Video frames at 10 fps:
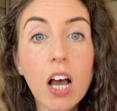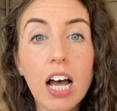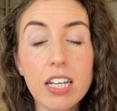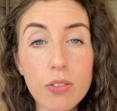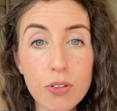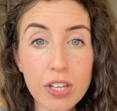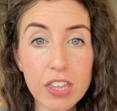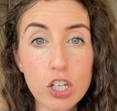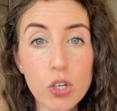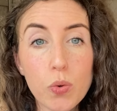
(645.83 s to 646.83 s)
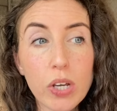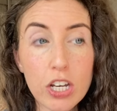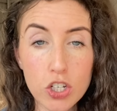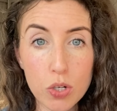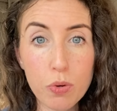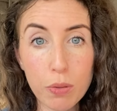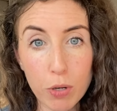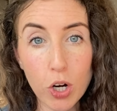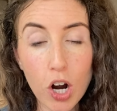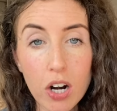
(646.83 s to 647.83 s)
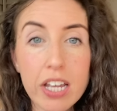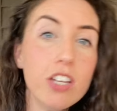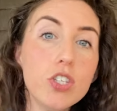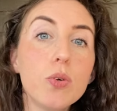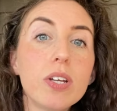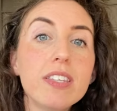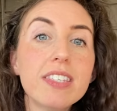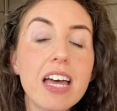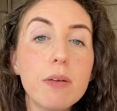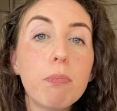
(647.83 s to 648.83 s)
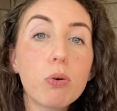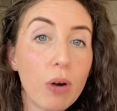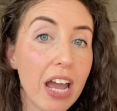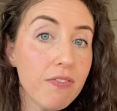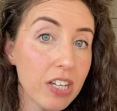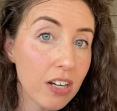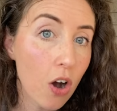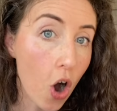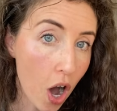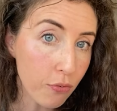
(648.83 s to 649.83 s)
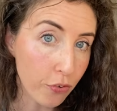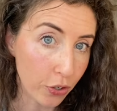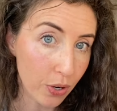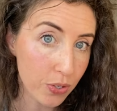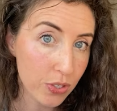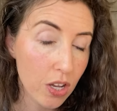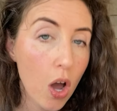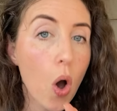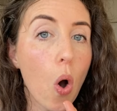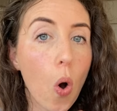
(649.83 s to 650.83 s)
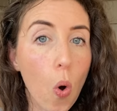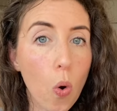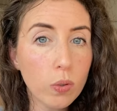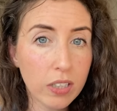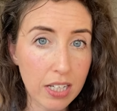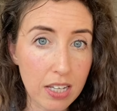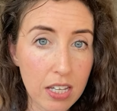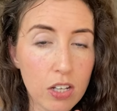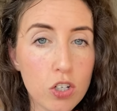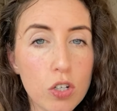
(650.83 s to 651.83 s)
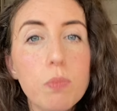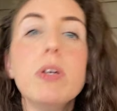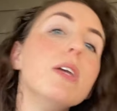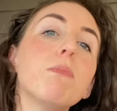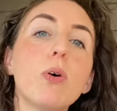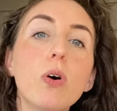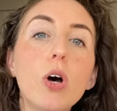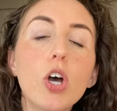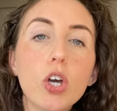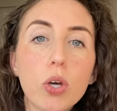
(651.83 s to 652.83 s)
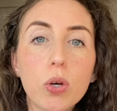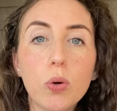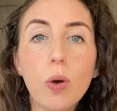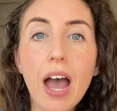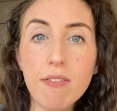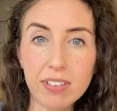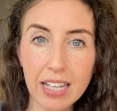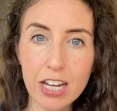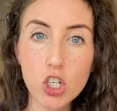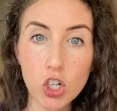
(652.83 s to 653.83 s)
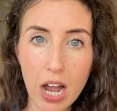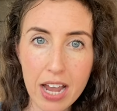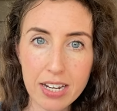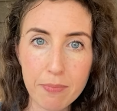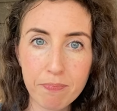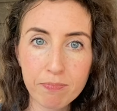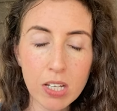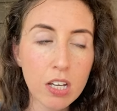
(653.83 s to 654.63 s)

Another thing that you can do with Mercari is you can send private offers only to people who have liked your item.